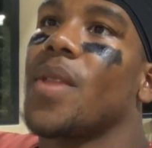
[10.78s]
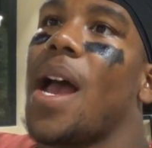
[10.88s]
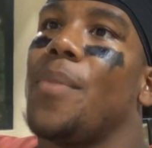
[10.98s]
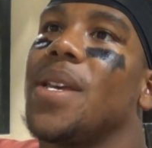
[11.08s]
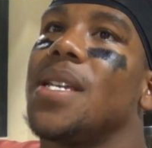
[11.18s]

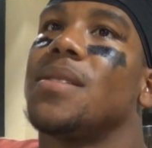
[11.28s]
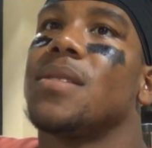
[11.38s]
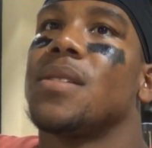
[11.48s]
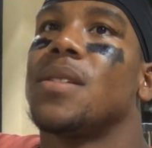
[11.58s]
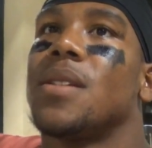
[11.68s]
I mean,
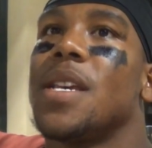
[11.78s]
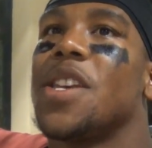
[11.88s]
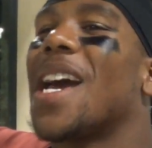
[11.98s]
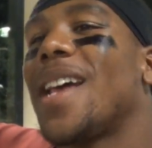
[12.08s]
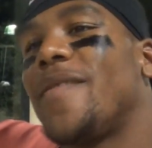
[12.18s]

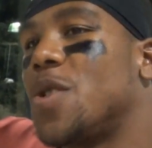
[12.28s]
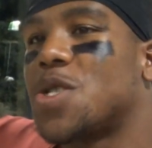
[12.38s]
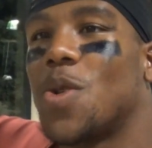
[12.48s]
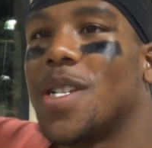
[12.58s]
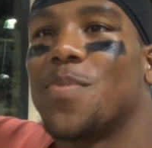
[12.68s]
you kind of have no
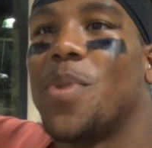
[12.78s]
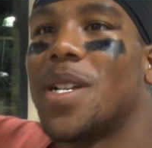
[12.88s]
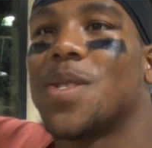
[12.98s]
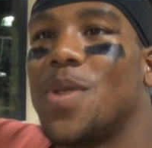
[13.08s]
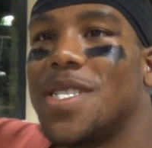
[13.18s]
choice
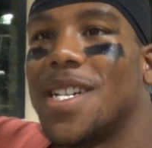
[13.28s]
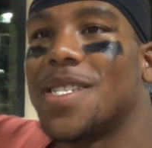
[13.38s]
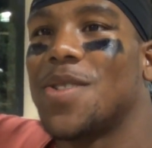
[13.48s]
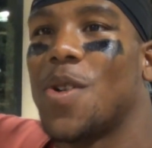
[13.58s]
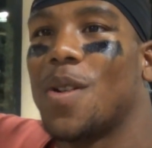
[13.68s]
but to
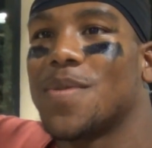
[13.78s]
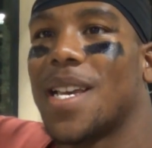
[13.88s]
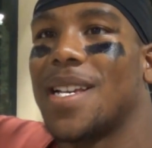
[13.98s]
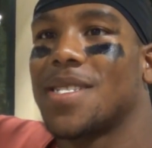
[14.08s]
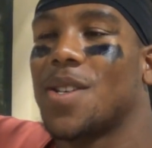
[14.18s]
adjust, you know what I'm
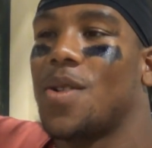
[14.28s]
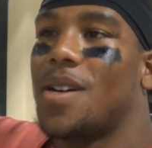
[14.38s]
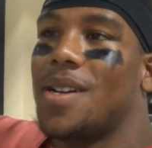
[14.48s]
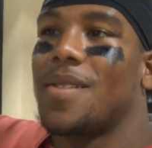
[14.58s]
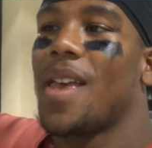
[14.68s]
saying? So
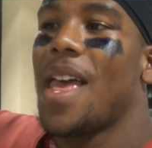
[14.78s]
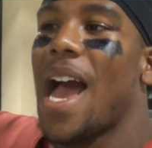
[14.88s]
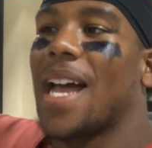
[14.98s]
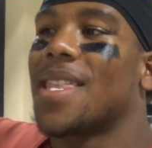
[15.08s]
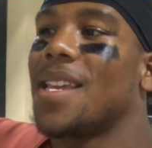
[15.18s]

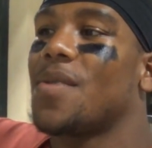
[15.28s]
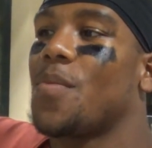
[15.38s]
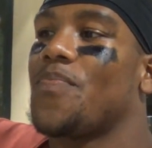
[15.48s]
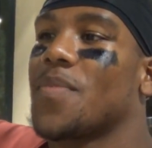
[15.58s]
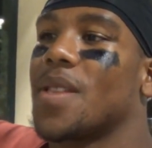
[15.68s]
I think
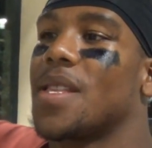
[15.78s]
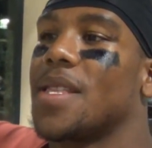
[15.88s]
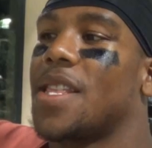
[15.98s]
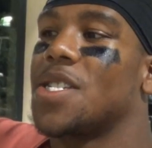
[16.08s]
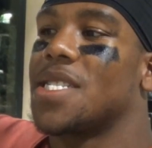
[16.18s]

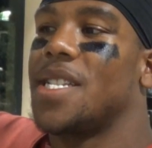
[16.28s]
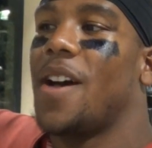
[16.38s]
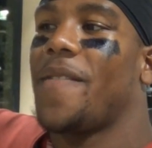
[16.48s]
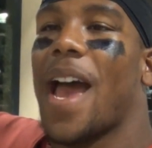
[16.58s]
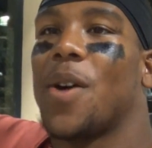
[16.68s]
there's
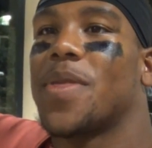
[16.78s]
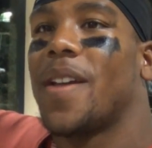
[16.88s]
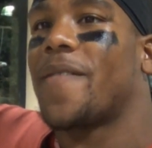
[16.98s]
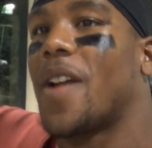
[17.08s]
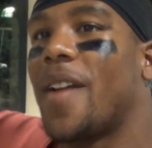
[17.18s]
enough out
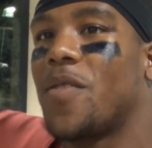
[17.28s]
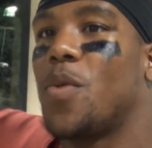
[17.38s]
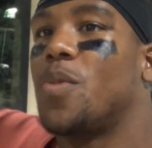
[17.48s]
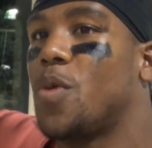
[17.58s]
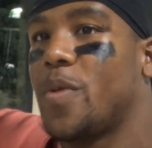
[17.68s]
there for
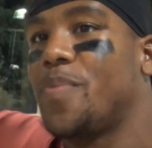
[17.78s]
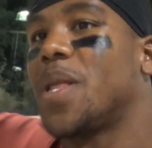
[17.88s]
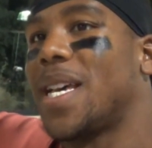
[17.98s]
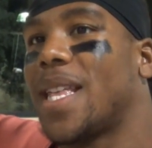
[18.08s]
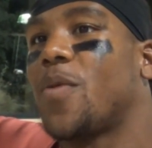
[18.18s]
everyone when we
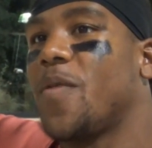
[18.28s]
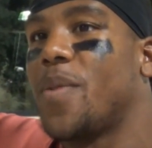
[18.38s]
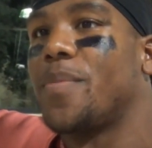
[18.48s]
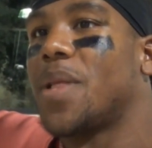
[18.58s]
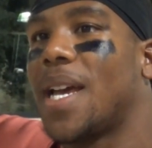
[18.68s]
play like we've
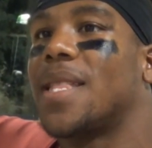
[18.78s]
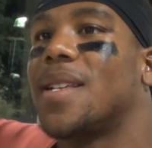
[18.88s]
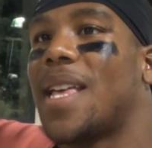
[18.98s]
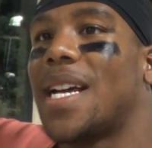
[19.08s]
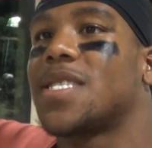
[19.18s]
been playing
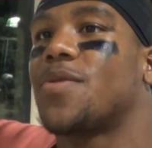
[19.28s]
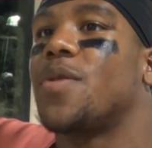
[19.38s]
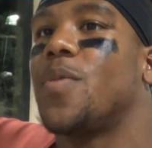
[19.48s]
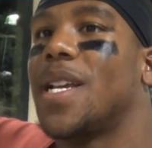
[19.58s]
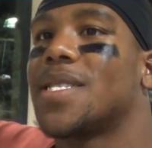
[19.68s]
the last
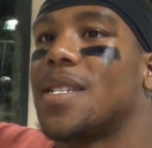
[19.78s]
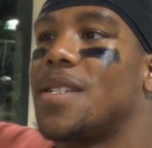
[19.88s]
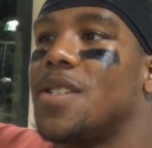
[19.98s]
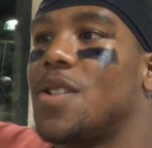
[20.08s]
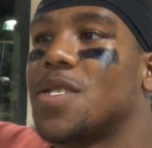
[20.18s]
3 weeks.
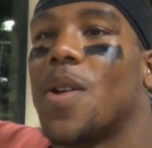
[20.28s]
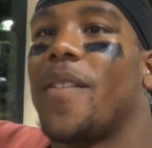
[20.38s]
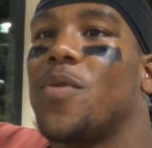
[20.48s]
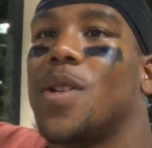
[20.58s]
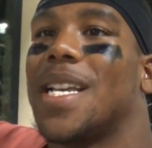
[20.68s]
And, you know, so
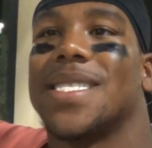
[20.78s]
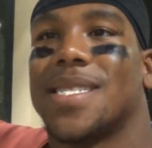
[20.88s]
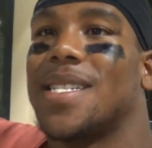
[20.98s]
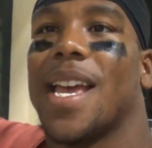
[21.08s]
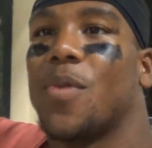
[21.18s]
everyone ends
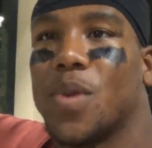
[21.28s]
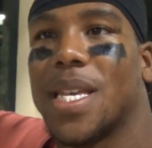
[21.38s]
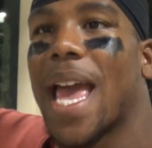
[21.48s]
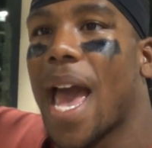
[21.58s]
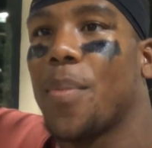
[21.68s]
the day
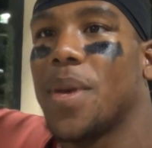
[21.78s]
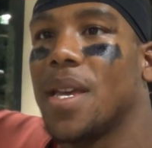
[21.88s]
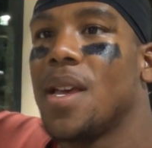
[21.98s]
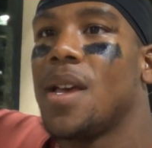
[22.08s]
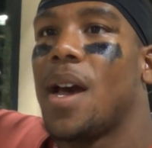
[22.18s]
really happy
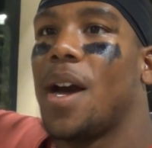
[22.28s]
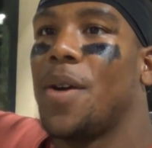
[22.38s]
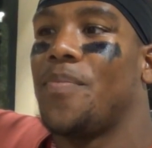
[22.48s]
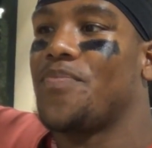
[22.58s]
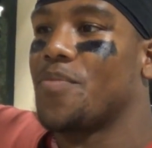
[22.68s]

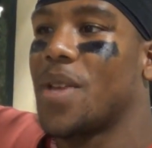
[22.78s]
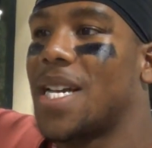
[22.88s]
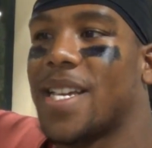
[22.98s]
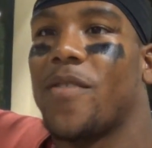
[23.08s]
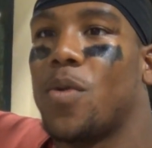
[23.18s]

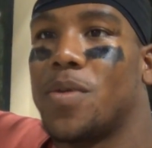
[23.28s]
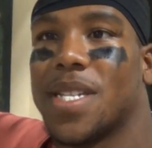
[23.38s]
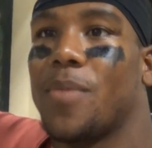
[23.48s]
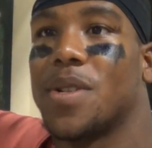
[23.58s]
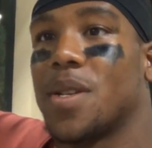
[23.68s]
because everyone
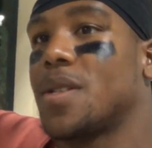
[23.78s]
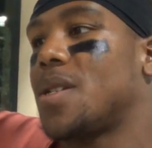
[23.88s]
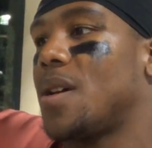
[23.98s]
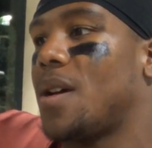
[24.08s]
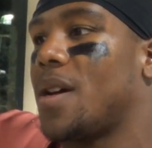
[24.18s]
was able
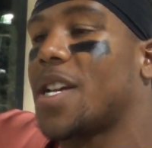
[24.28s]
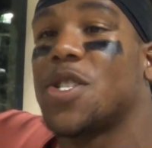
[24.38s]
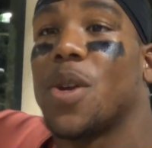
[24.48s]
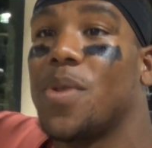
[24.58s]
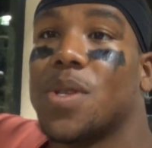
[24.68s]
to
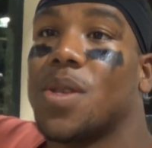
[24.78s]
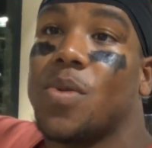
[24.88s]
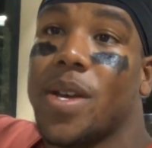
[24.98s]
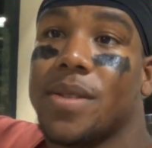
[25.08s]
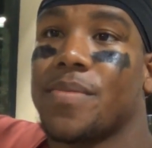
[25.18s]
contribute to
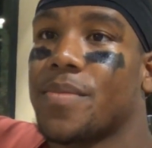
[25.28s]
the win.